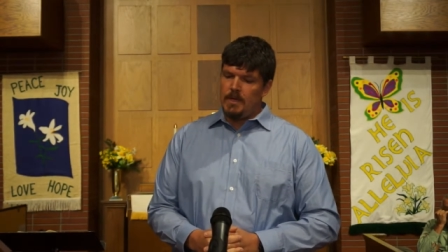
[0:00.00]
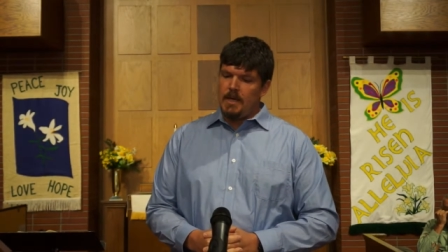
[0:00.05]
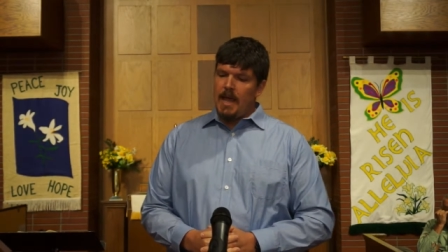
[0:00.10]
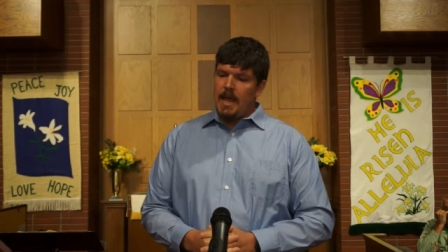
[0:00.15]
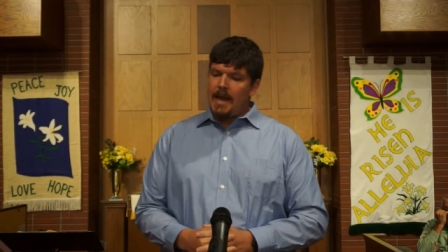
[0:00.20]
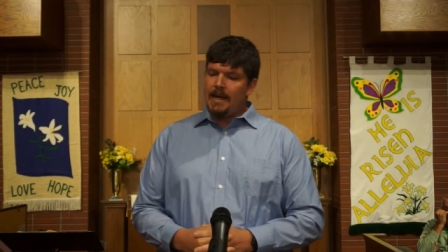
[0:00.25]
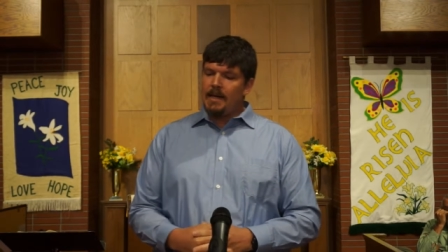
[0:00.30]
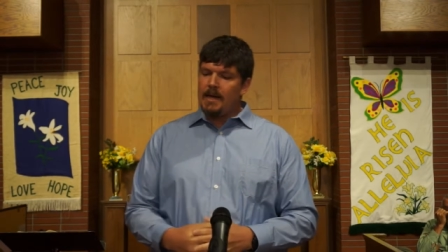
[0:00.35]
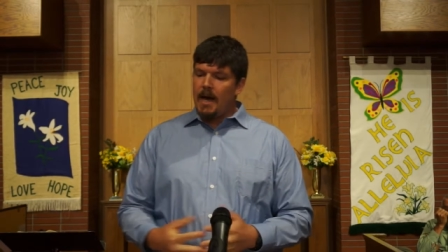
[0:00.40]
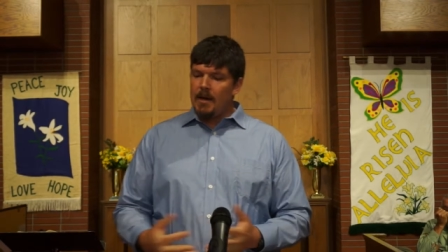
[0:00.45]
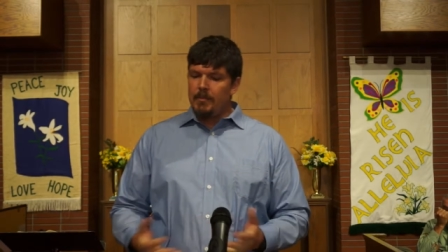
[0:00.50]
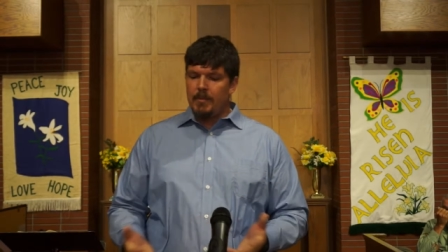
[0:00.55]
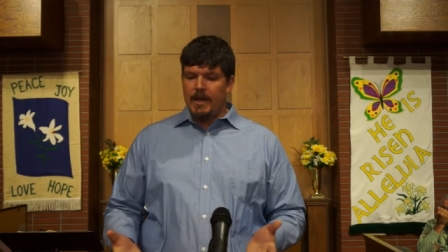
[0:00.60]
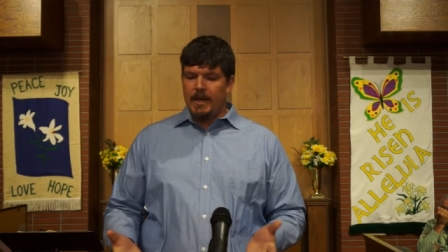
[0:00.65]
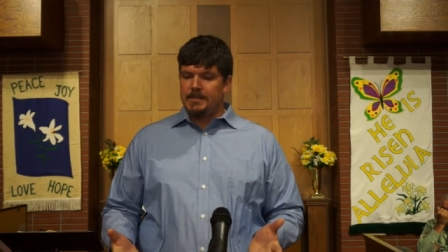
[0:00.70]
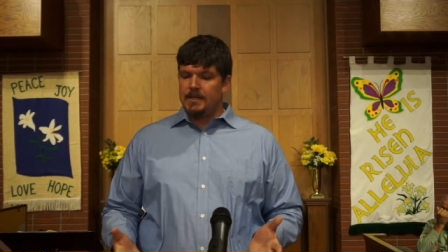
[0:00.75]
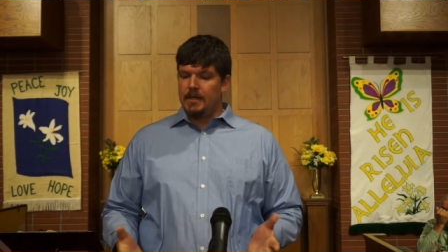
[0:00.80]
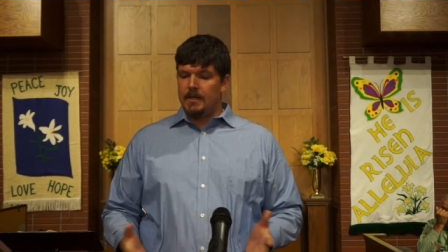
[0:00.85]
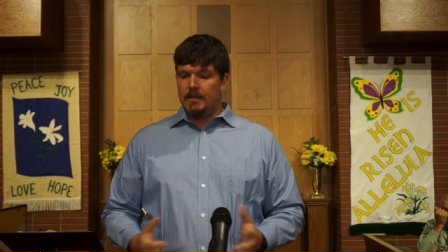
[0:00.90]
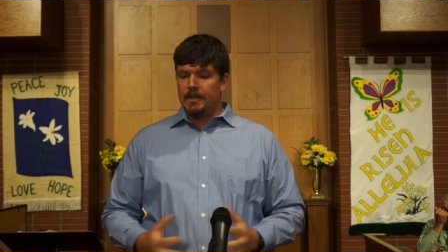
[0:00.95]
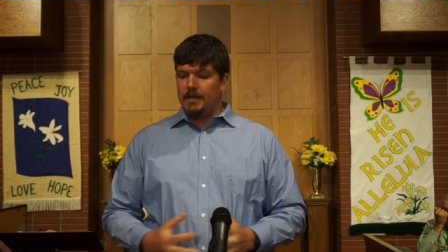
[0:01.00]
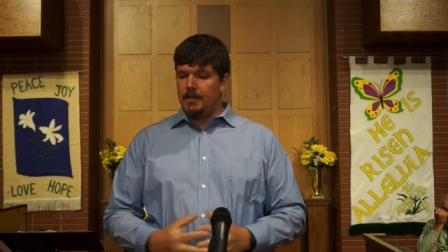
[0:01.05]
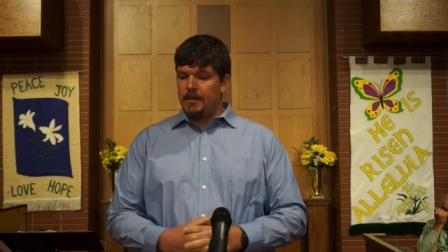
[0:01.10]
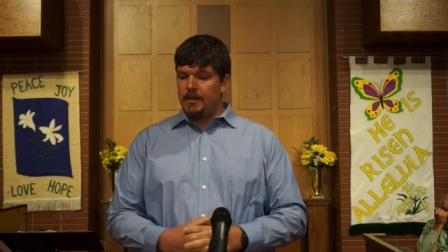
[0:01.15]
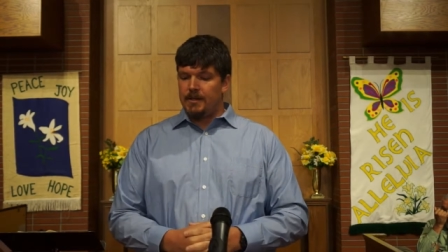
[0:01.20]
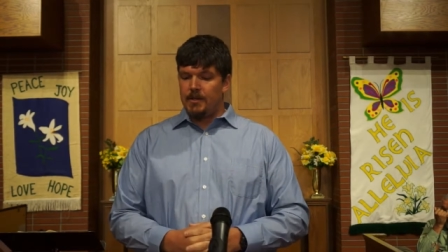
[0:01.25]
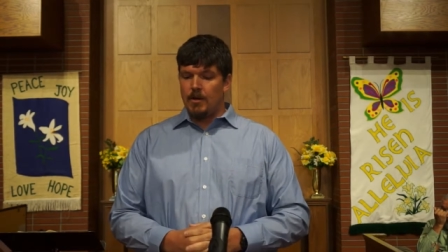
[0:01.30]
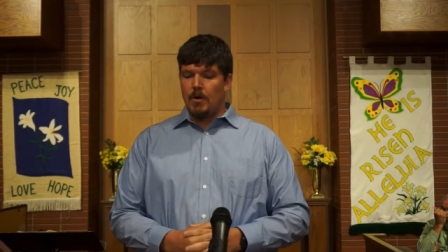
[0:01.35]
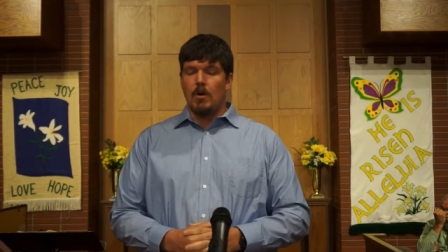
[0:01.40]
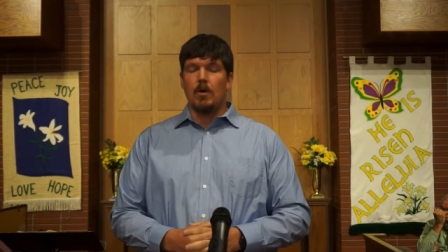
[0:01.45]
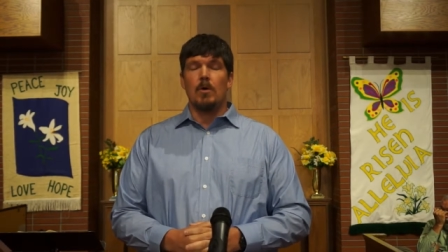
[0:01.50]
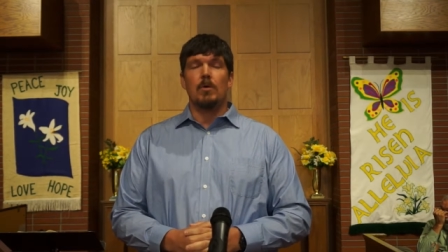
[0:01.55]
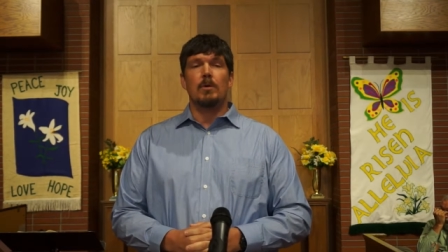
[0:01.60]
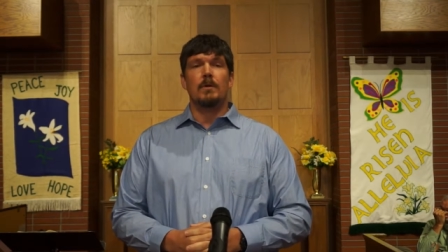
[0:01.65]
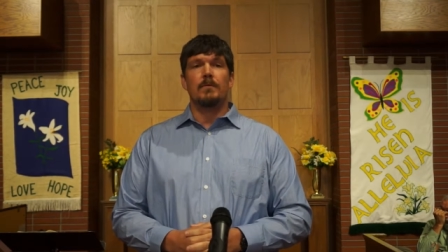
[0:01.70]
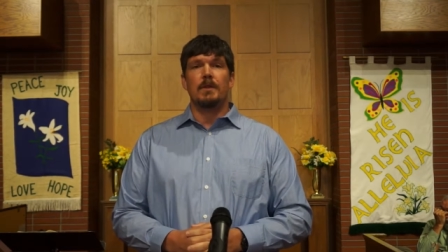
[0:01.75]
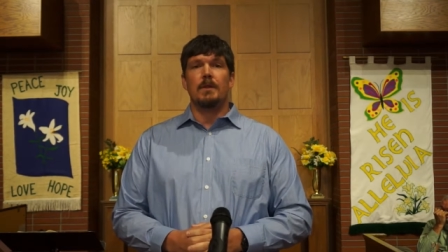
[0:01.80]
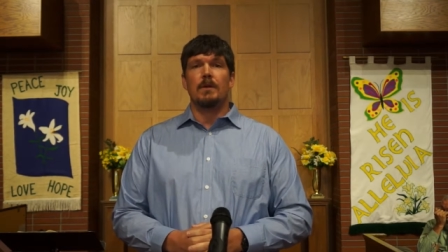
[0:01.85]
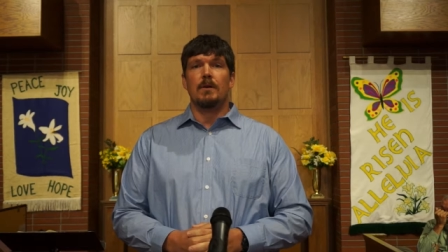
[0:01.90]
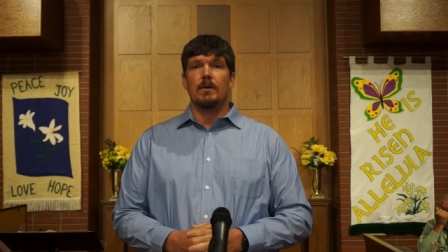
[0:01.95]
And God makes it clear that the whole of
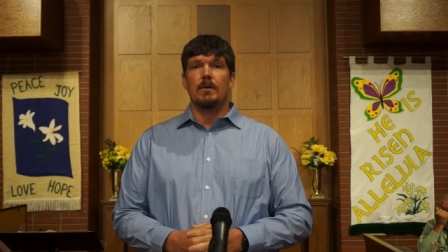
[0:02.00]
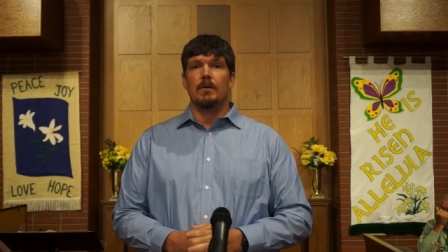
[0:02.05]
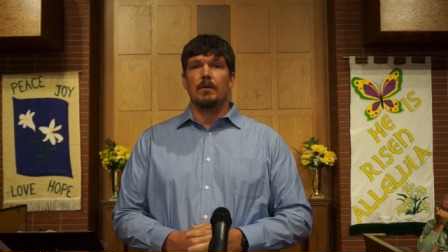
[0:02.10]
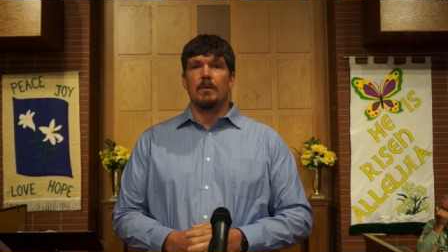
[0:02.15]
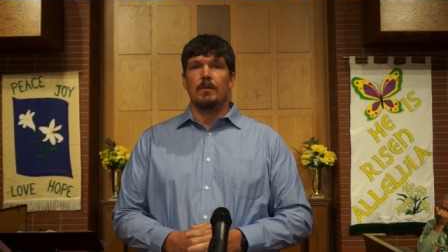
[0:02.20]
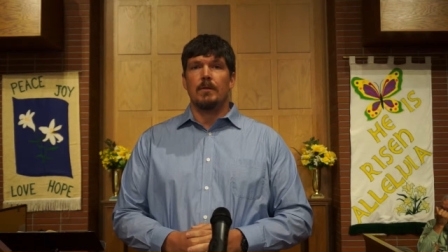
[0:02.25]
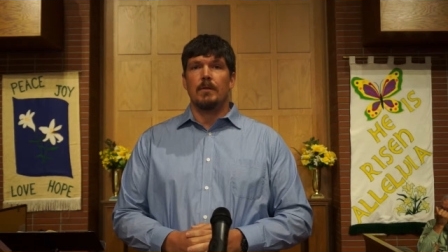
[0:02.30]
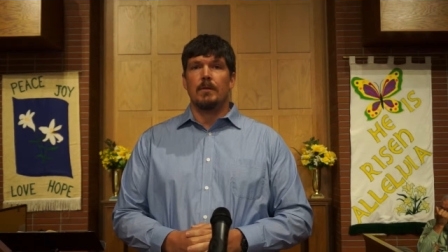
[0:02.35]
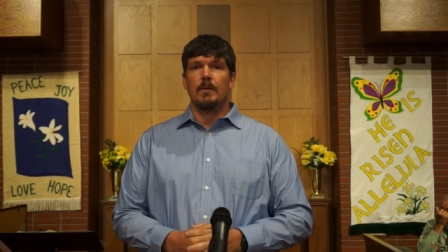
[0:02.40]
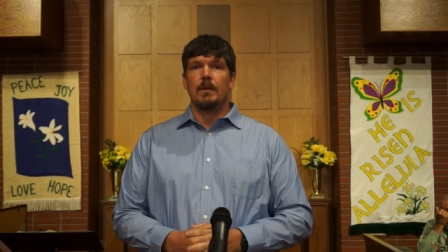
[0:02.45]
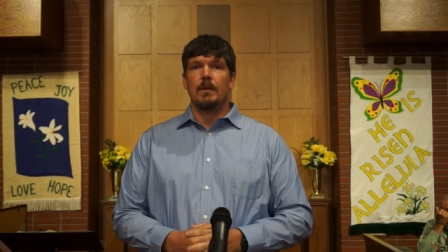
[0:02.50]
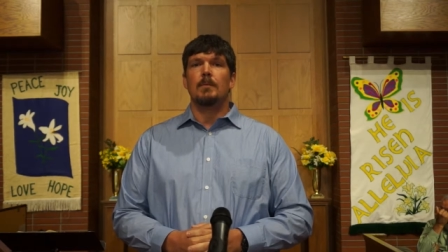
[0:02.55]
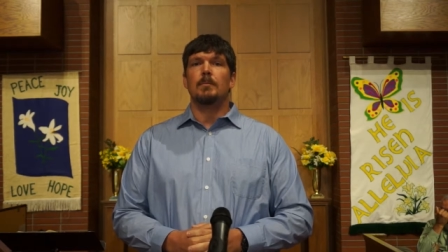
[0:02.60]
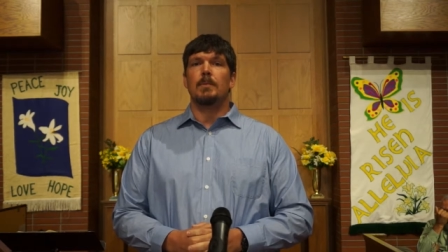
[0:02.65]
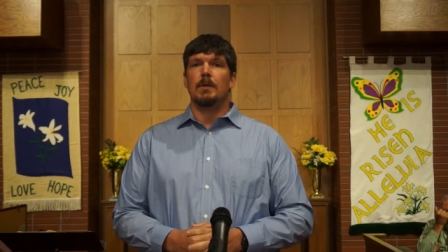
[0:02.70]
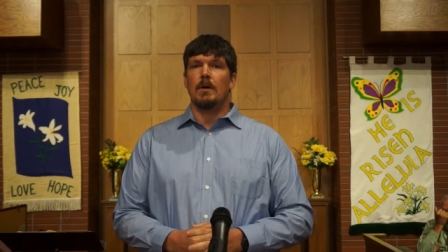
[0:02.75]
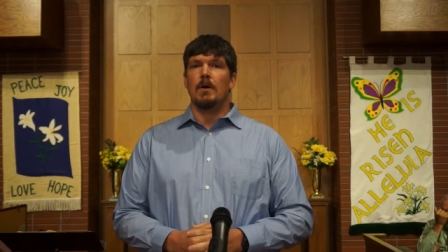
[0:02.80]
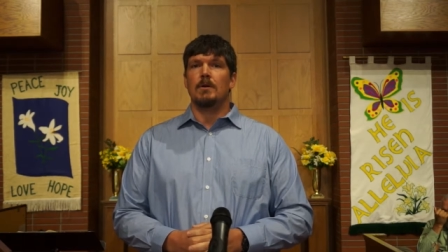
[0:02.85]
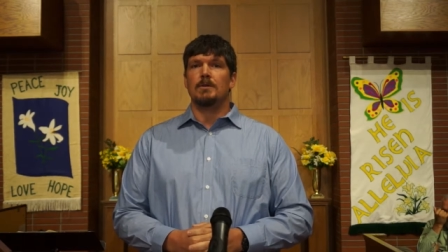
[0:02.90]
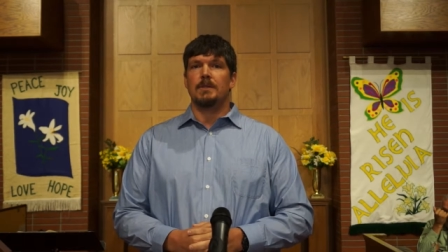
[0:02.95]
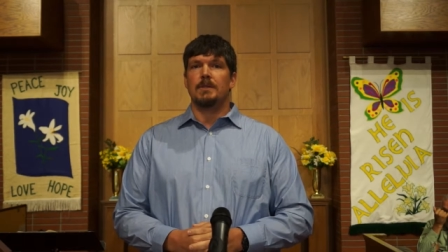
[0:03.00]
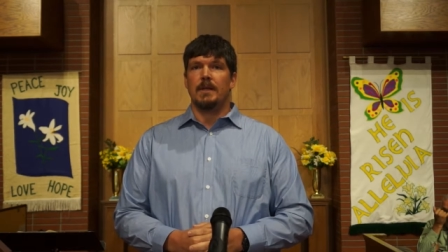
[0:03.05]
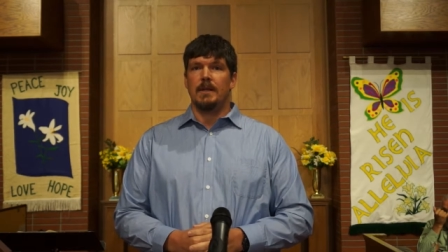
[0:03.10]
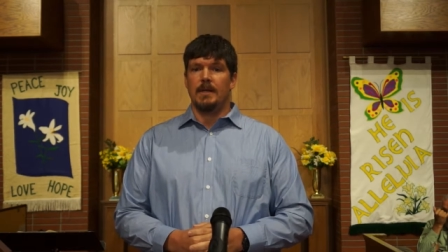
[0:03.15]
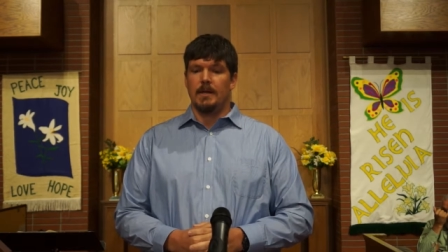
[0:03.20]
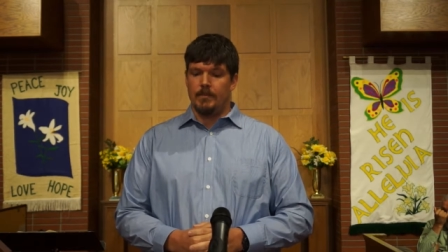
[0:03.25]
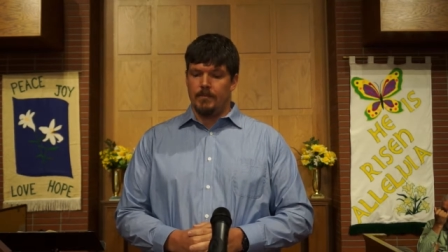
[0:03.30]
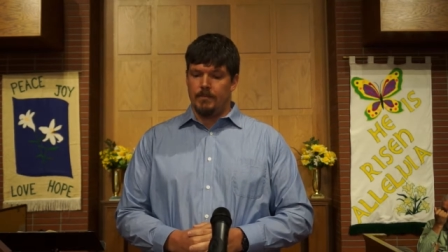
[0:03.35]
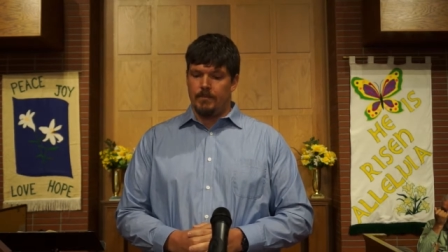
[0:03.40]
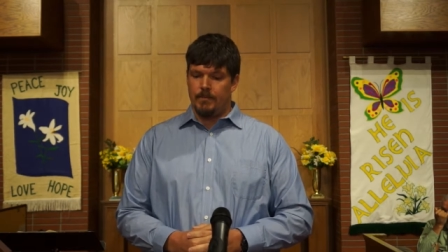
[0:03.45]
the earth belongs to him.